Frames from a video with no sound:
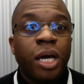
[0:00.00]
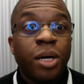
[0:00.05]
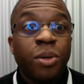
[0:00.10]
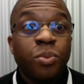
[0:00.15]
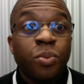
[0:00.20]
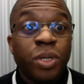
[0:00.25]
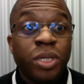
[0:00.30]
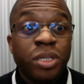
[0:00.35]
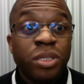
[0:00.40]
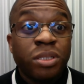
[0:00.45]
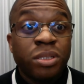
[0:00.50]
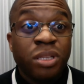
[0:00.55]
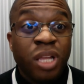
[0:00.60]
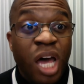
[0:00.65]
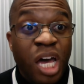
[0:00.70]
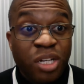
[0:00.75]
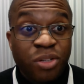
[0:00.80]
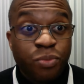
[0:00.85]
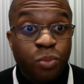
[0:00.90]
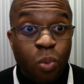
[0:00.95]
when a
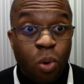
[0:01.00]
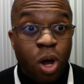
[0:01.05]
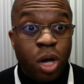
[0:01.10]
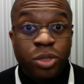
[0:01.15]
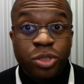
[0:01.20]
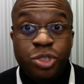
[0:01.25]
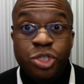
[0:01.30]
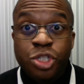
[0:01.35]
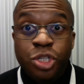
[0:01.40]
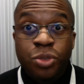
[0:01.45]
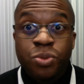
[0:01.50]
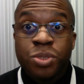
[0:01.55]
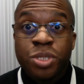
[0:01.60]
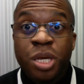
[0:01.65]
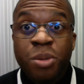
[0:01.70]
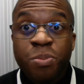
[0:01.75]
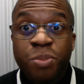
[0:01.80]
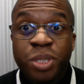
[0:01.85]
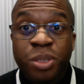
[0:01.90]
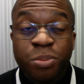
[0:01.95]
lot of water shows
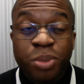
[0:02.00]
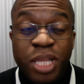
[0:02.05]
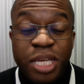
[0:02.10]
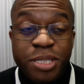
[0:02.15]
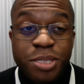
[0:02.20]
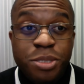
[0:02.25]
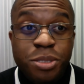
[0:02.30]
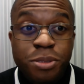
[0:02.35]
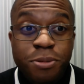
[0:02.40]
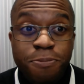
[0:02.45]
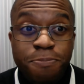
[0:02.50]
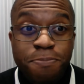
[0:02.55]
up in a place.